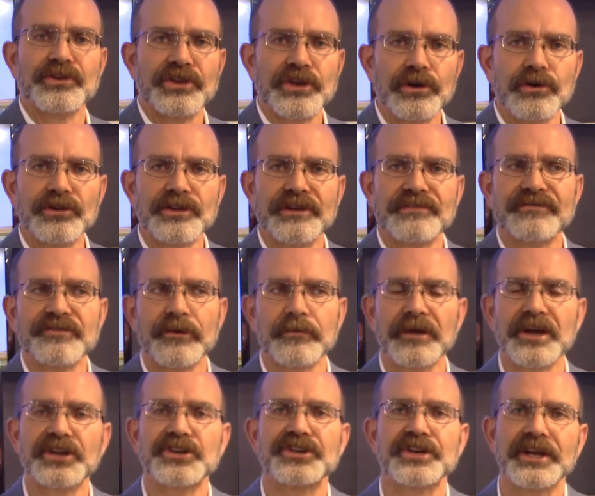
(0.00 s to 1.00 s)
yield
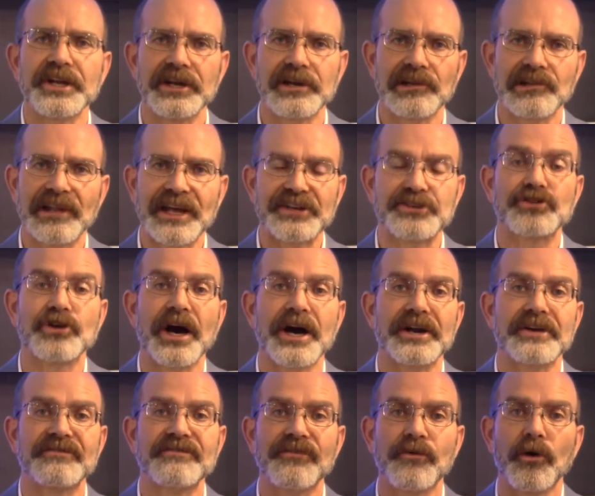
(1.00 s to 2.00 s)
information in an
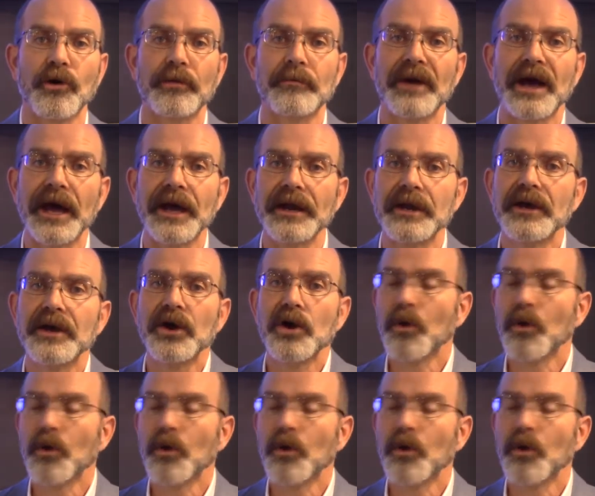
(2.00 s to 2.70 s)
electronic format.